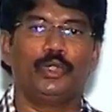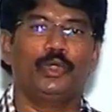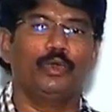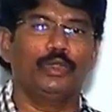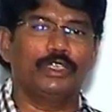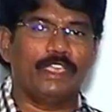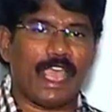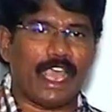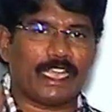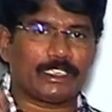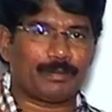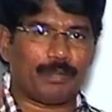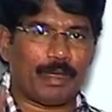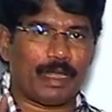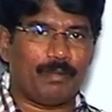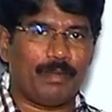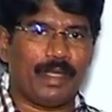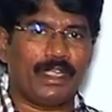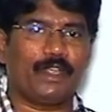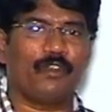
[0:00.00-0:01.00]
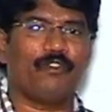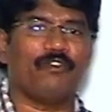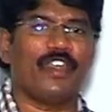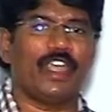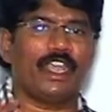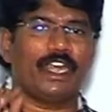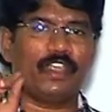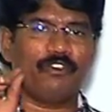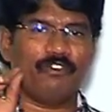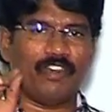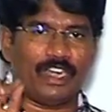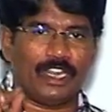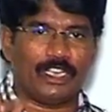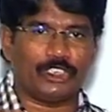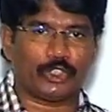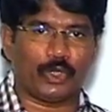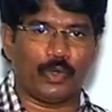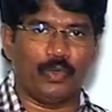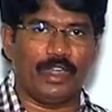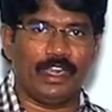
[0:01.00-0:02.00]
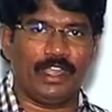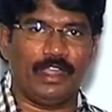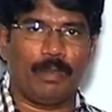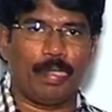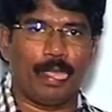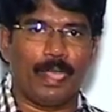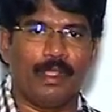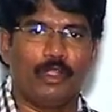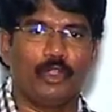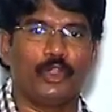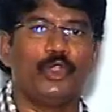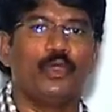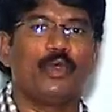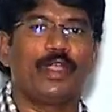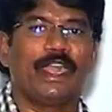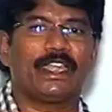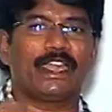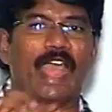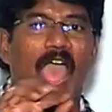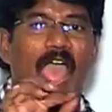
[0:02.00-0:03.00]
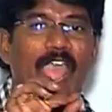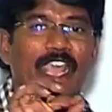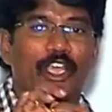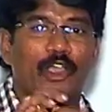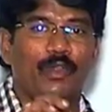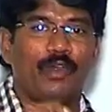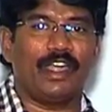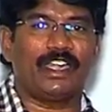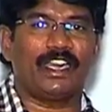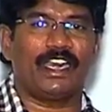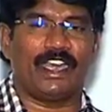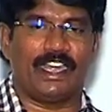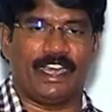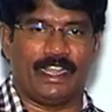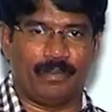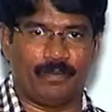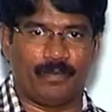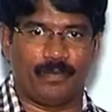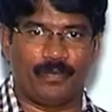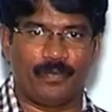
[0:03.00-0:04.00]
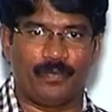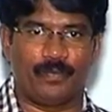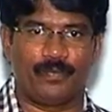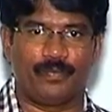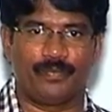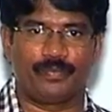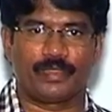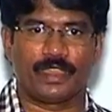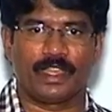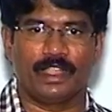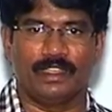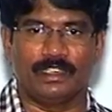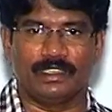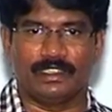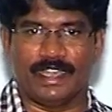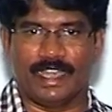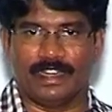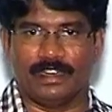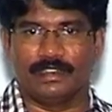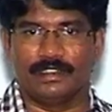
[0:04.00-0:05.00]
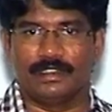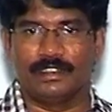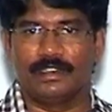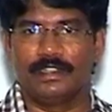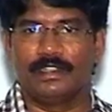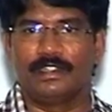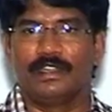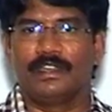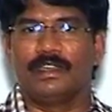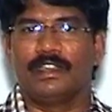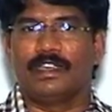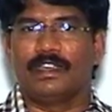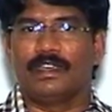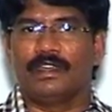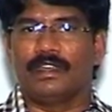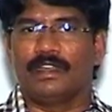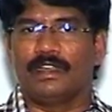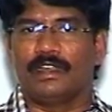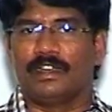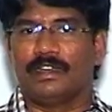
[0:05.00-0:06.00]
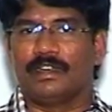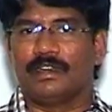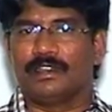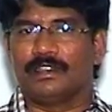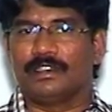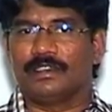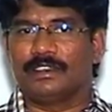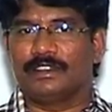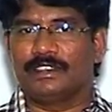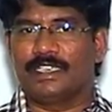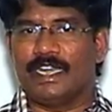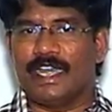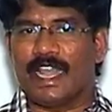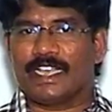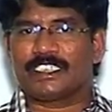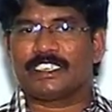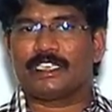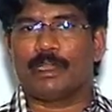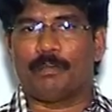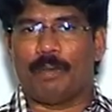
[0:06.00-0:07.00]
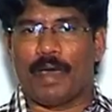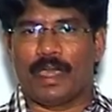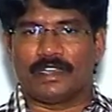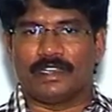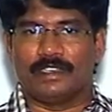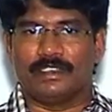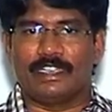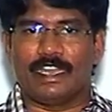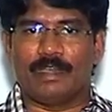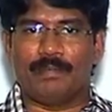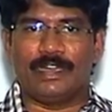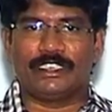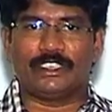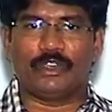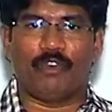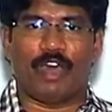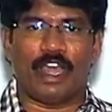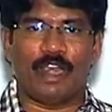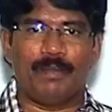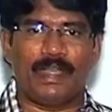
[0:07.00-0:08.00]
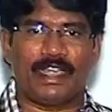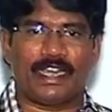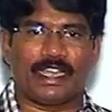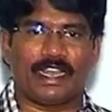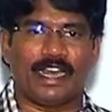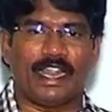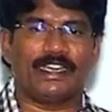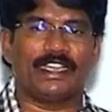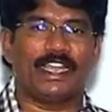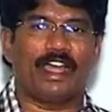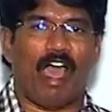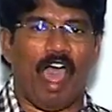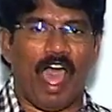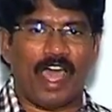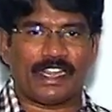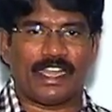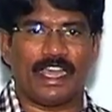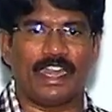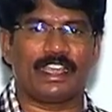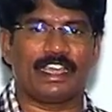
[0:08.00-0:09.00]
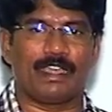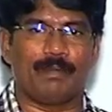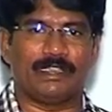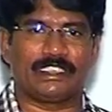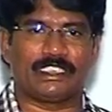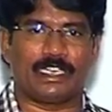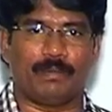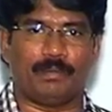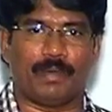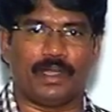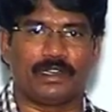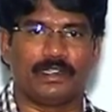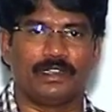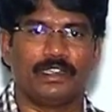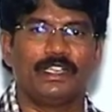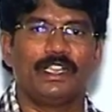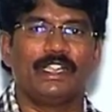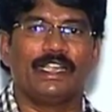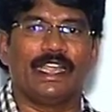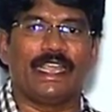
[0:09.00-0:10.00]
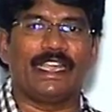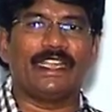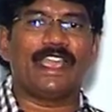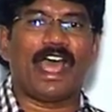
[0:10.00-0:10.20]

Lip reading: So do the experiment very, very slowly, you get accurate reading. Then the next part, that means the volumetric and the organic chemistry part.